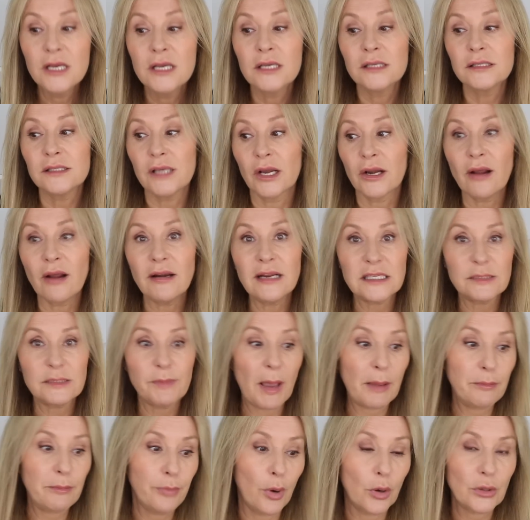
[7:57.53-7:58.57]
So I don't
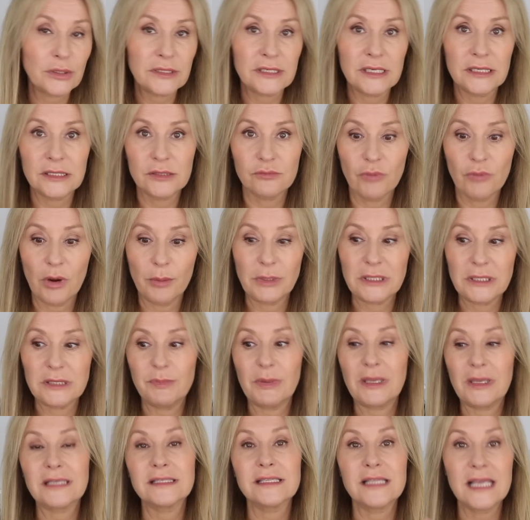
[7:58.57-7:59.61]
expect boxes and ribbons
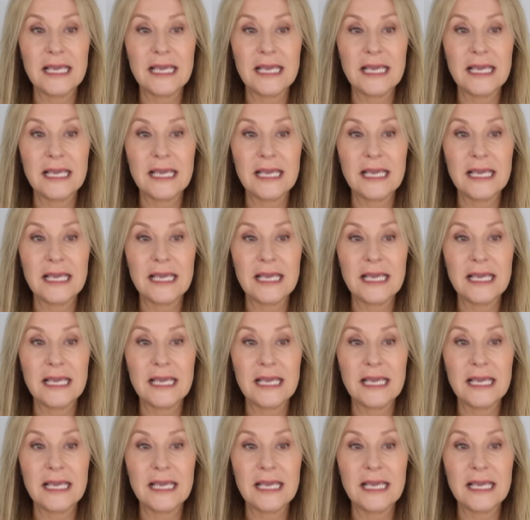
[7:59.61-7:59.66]
because